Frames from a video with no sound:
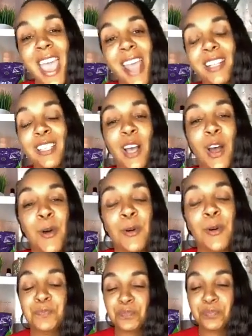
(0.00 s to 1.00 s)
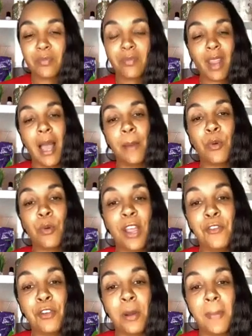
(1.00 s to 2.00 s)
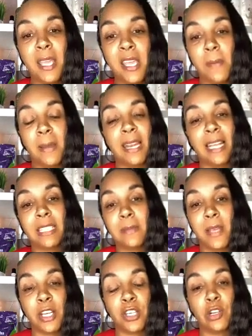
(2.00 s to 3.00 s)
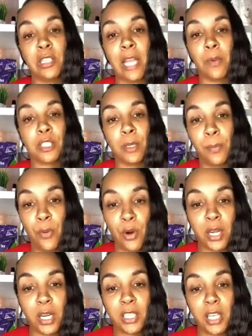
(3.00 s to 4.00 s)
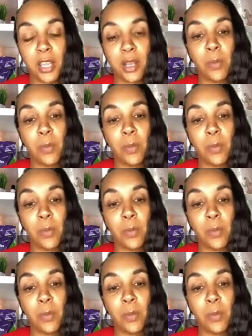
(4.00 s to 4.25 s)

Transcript: And so I'm grateful to be here, but let's make sure that we're supporting each other.